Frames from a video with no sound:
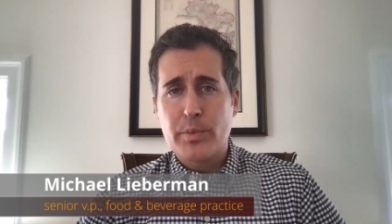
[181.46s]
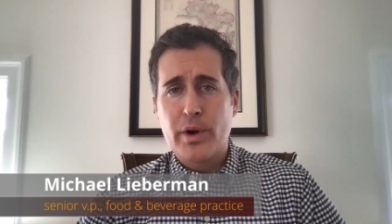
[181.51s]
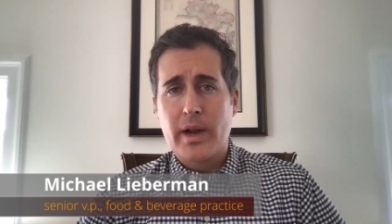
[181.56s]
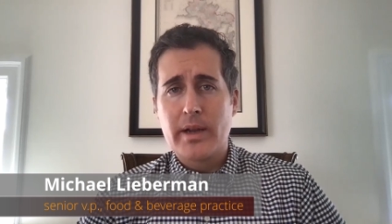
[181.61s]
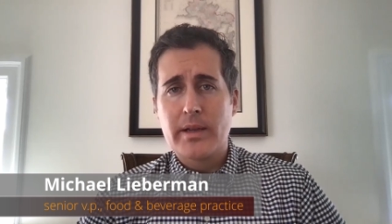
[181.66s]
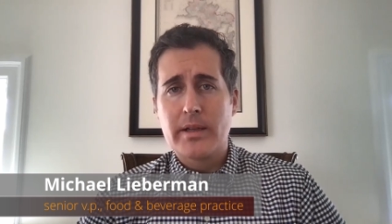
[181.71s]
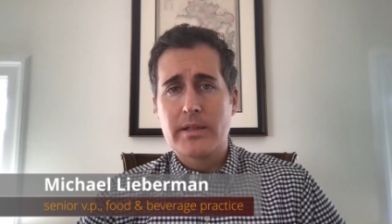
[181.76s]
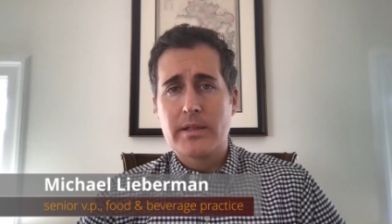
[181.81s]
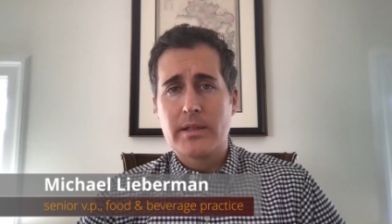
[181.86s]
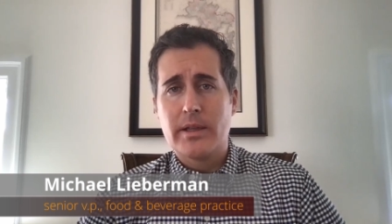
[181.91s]

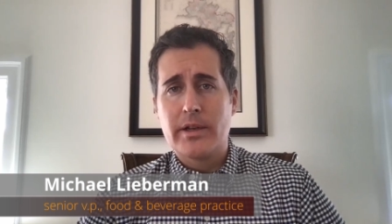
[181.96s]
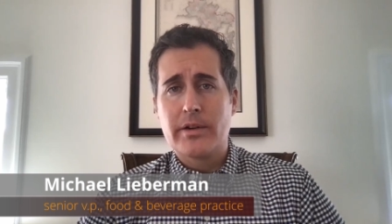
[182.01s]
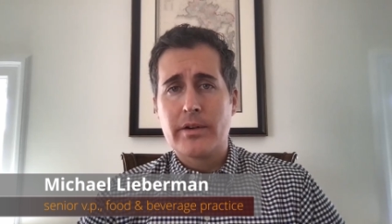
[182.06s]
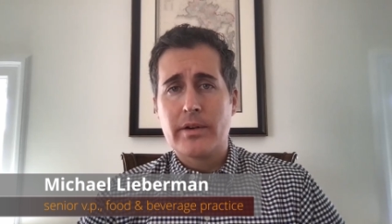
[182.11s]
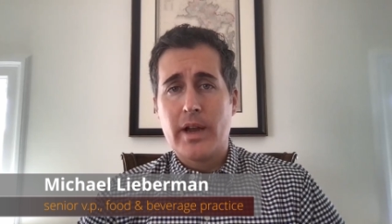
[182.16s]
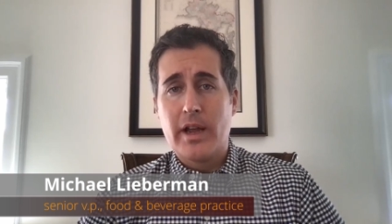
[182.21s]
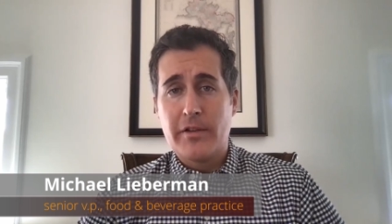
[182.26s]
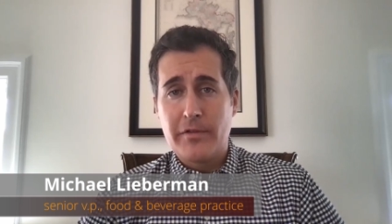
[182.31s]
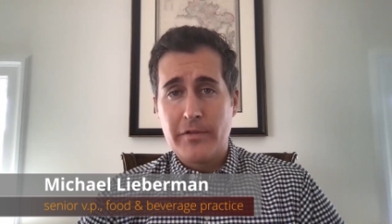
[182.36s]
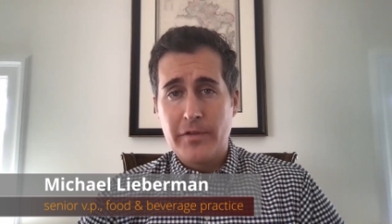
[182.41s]
Practice
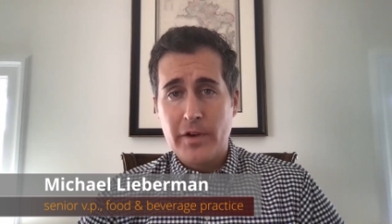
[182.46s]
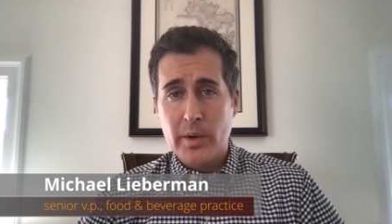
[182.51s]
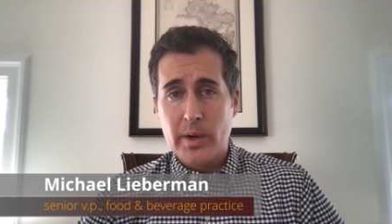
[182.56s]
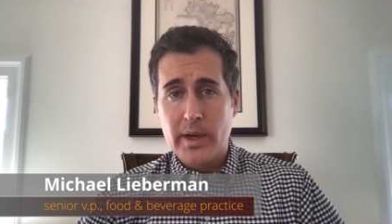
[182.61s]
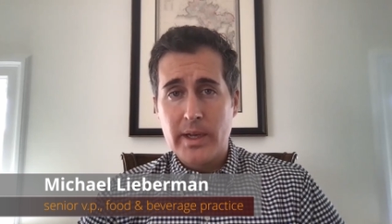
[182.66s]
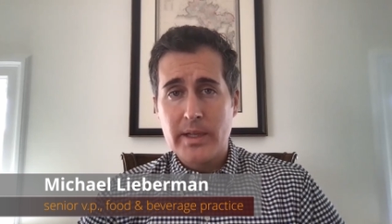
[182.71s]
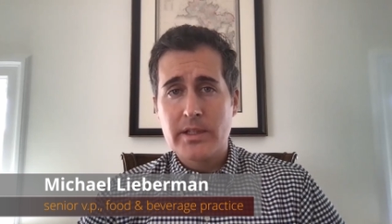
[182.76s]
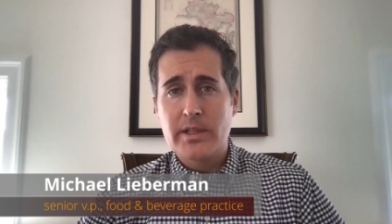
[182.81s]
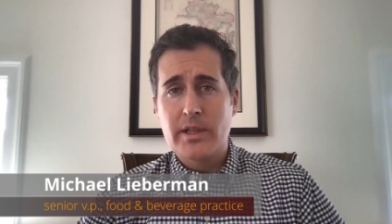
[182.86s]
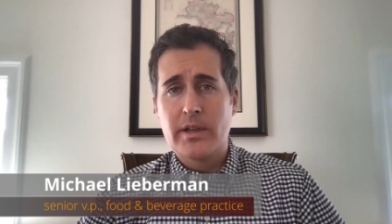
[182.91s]
Leader at FOA
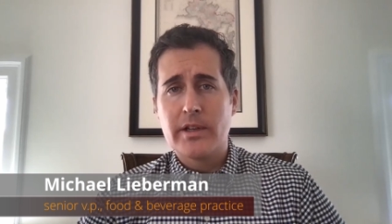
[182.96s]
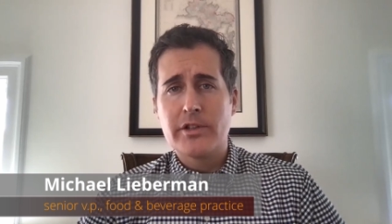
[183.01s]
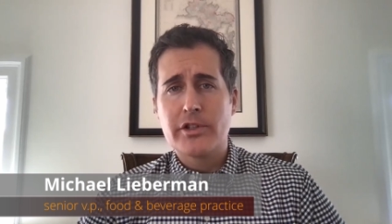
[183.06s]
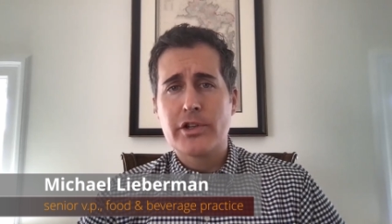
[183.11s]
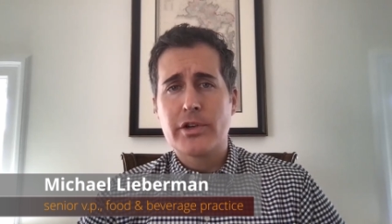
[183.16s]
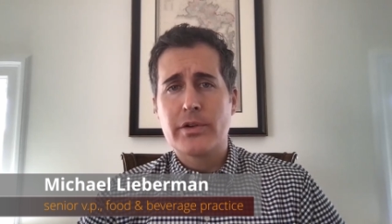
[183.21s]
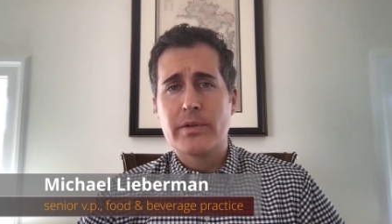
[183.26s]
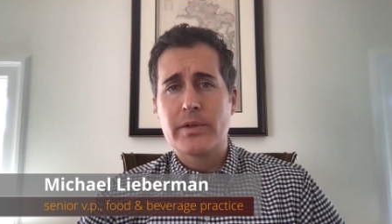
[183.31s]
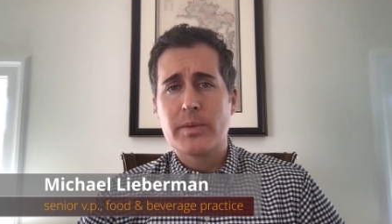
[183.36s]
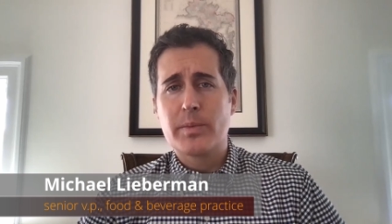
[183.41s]
and Son
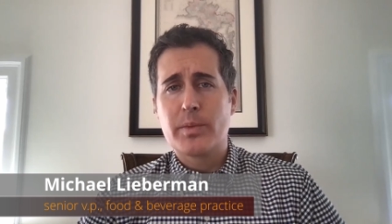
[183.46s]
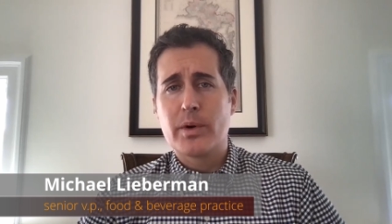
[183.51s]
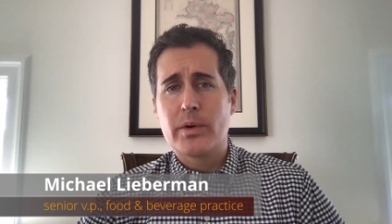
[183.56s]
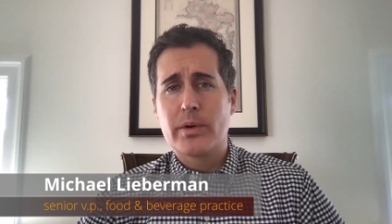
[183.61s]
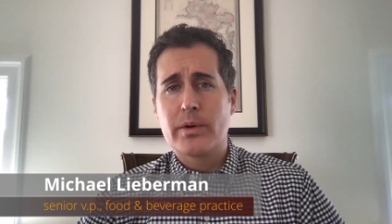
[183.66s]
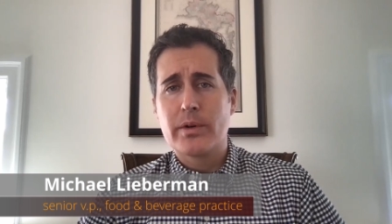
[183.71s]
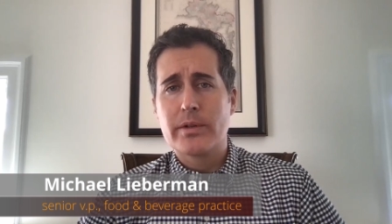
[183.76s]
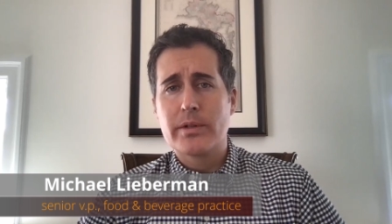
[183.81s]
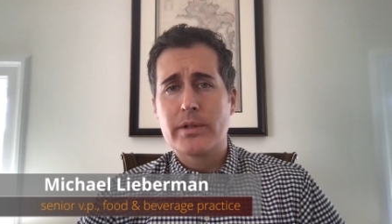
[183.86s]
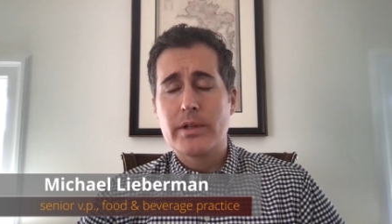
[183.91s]
Insurance
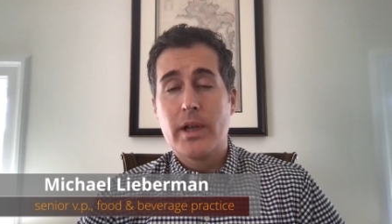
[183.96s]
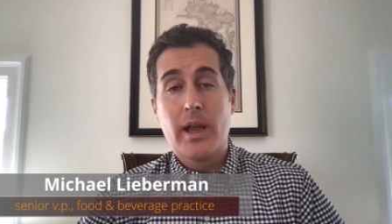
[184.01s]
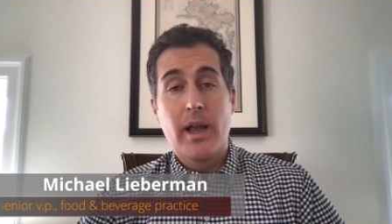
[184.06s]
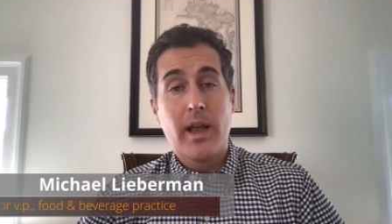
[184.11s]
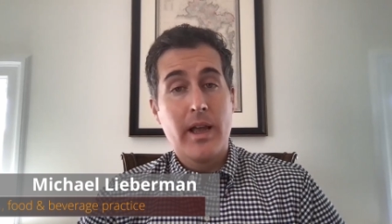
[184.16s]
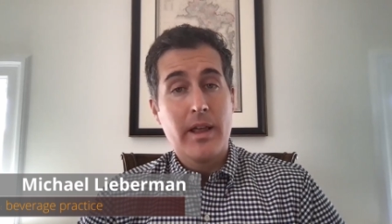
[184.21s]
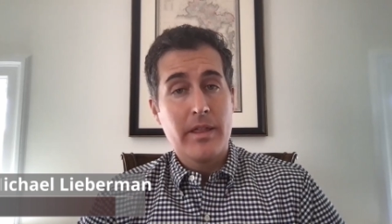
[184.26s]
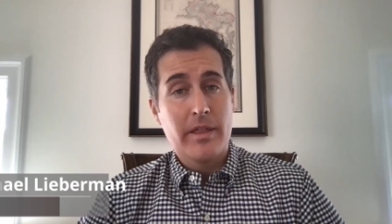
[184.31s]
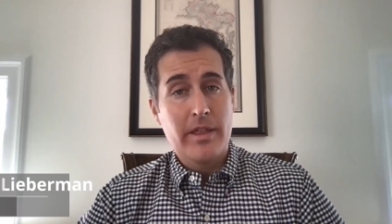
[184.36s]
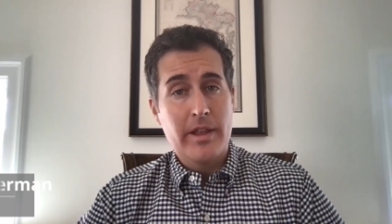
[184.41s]
Brokers,
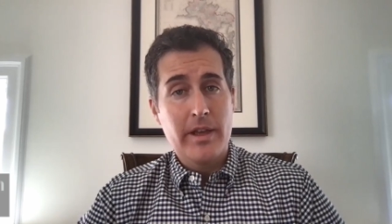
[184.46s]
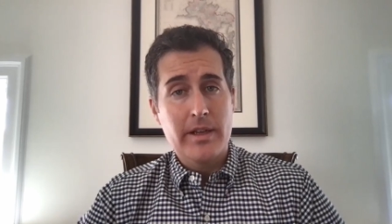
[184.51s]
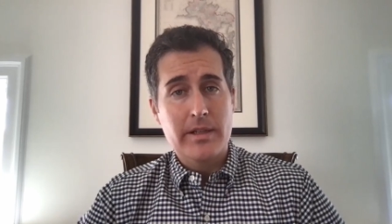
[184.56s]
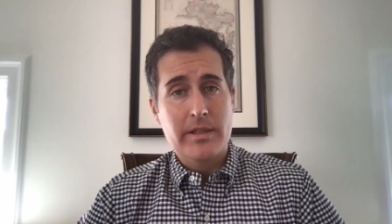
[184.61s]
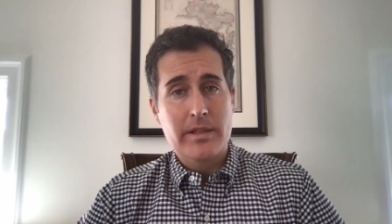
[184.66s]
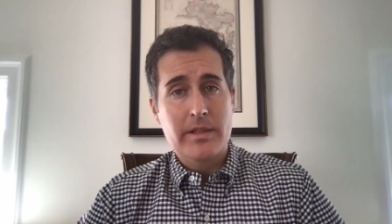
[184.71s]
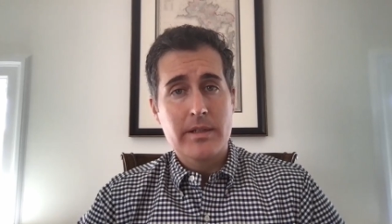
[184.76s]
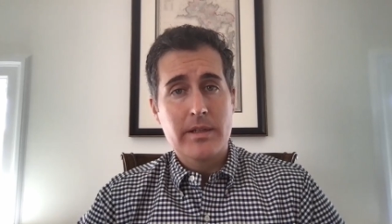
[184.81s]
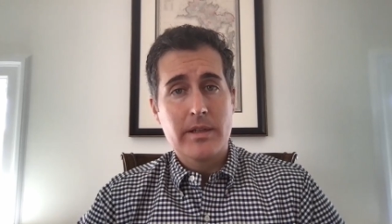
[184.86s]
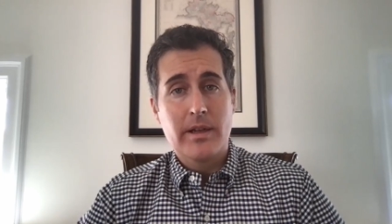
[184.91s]
and
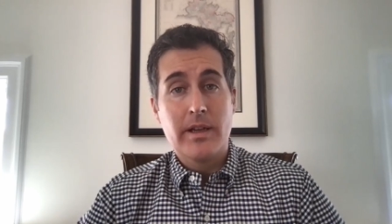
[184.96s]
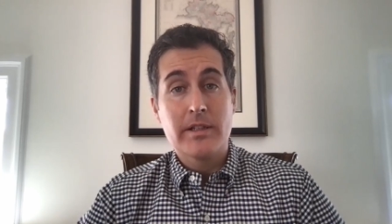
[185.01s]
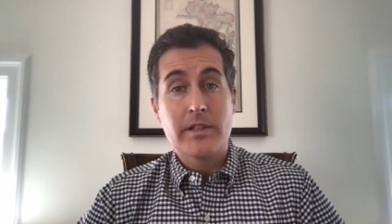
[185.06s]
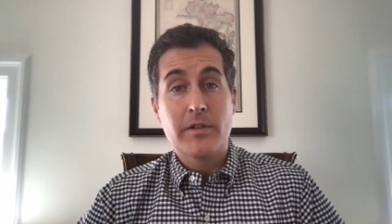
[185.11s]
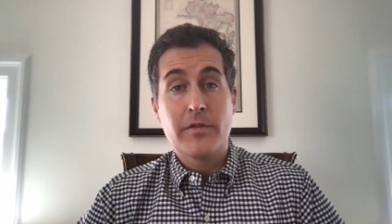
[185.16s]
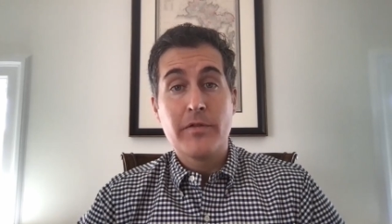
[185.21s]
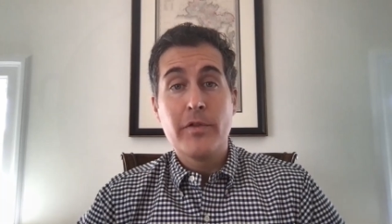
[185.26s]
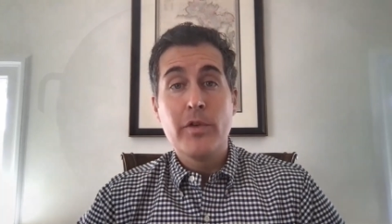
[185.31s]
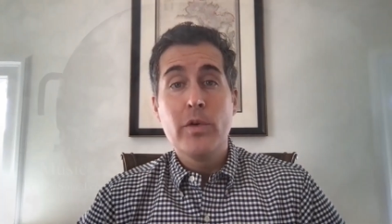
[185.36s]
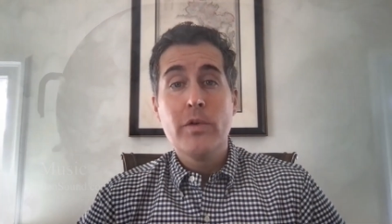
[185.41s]
this
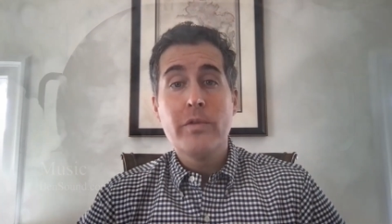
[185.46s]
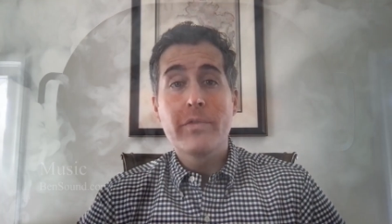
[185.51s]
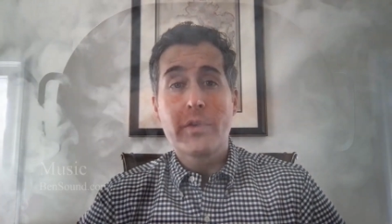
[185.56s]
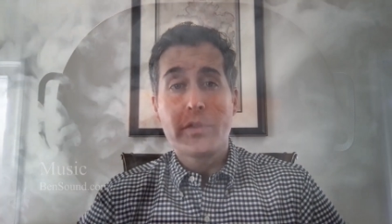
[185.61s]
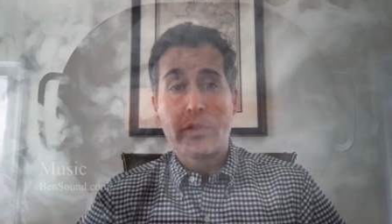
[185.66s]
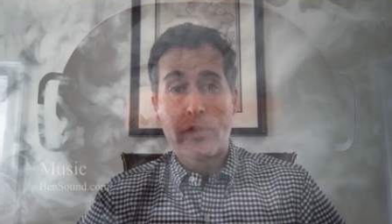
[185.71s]
is Food for